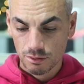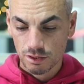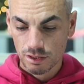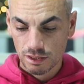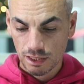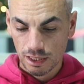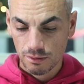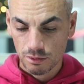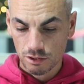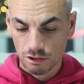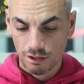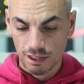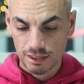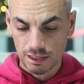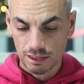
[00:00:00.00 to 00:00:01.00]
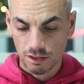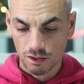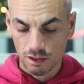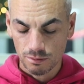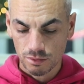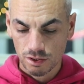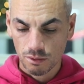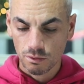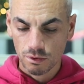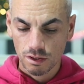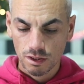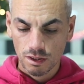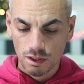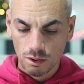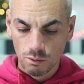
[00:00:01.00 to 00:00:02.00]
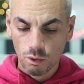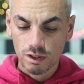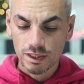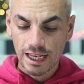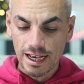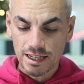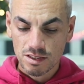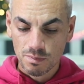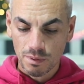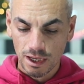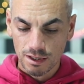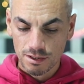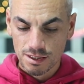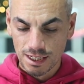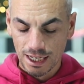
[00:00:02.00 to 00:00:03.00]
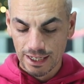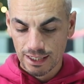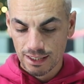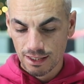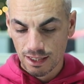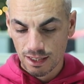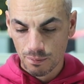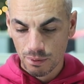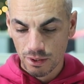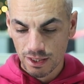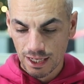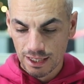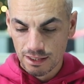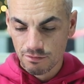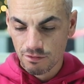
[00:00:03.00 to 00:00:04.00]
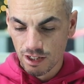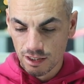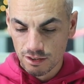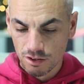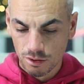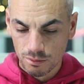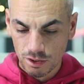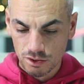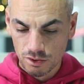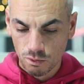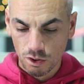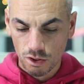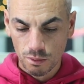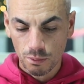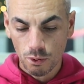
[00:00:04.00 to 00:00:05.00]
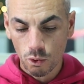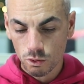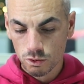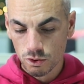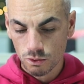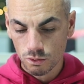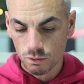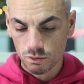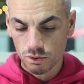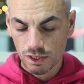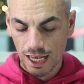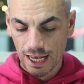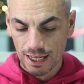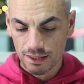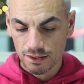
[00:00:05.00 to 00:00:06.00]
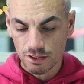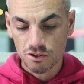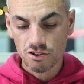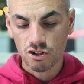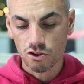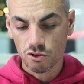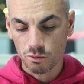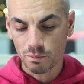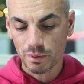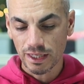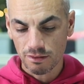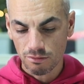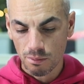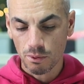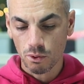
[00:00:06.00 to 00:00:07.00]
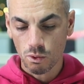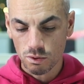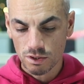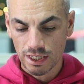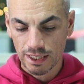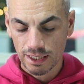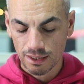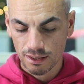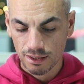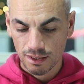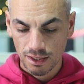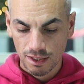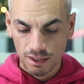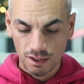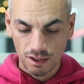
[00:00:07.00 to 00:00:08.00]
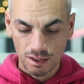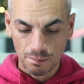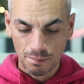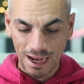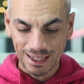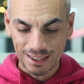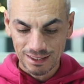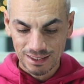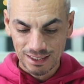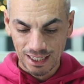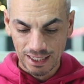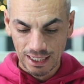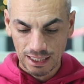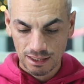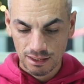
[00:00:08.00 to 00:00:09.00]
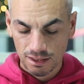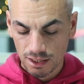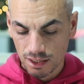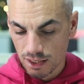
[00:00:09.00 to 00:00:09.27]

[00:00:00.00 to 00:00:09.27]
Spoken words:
was crazy time. So what are the experts saying? And I put that in inverted commas. What are the portals and the 2 big reporting kind of banks saying?